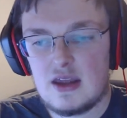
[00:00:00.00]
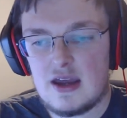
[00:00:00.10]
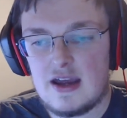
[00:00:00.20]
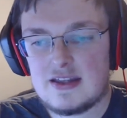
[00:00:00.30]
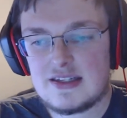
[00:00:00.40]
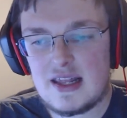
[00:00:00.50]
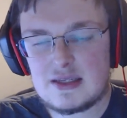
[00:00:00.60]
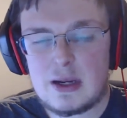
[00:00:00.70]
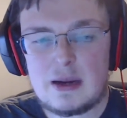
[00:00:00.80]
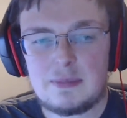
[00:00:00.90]
Uh, it's less
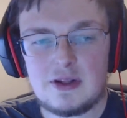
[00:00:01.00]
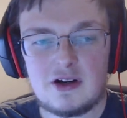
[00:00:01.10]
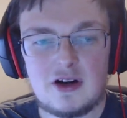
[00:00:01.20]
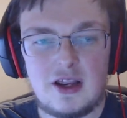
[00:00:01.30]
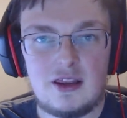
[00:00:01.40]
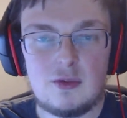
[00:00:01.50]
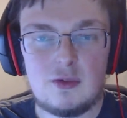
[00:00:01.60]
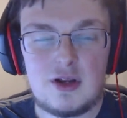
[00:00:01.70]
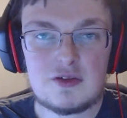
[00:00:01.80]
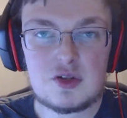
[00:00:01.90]
popular in the
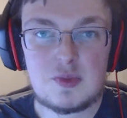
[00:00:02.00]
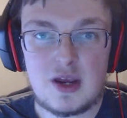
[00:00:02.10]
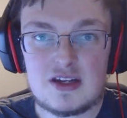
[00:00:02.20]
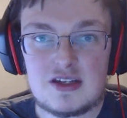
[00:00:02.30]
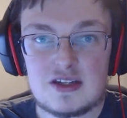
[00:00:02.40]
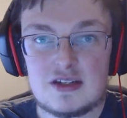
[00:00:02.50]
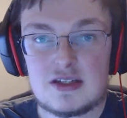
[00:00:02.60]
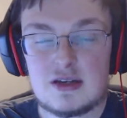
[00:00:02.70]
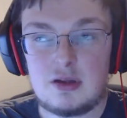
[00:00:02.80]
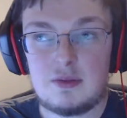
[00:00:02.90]
Windows space
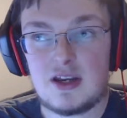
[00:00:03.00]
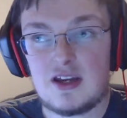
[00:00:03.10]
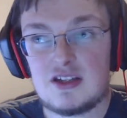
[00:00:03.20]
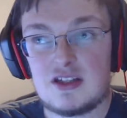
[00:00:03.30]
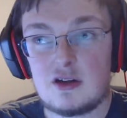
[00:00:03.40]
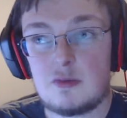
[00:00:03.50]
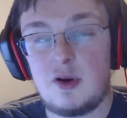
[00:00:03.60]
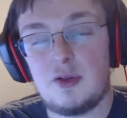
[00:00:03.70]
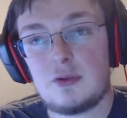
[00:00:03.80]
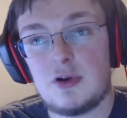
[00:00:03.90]
simply because
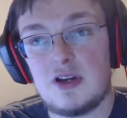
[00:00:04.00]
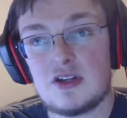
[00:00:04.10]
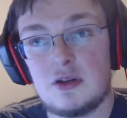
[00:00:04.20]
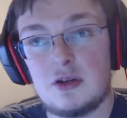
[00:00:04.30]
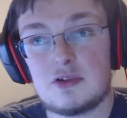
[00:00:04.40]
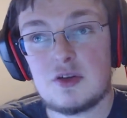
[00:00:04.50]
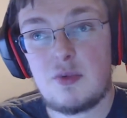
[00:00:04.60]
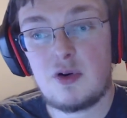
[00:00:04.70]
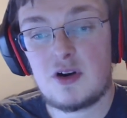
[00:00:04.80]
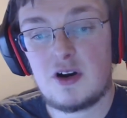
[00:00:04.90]
Thunderbolt three is only
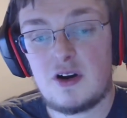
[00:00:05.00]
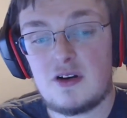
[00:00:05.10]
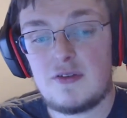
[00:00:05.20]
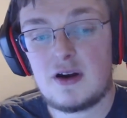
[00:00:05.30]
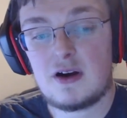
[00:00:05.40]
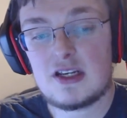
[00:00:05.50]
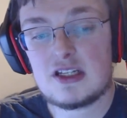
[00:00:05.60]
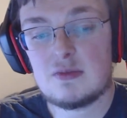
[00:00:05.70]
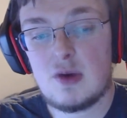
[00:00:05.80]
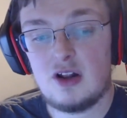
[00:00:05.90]
supported on a very
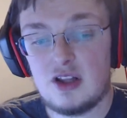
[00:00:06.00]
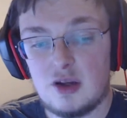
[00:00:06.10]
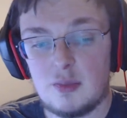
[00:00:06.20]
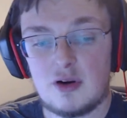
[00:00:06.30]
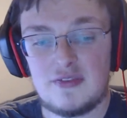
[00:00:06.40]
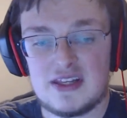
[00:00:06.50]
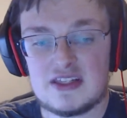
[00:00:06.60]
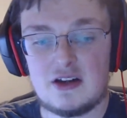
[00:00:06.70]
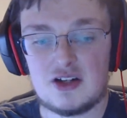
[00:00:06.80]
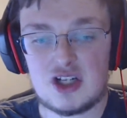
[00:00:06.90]
small number of
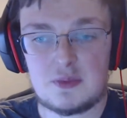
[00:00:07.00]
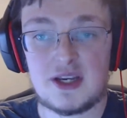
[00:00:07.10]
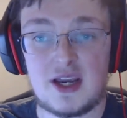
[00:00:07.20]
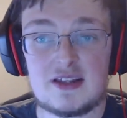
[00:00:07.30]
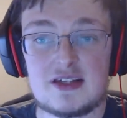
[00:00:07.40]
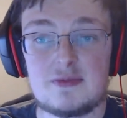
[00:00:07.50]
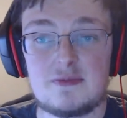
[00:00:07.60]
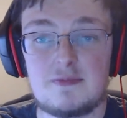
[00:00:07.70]
Intel chipsets.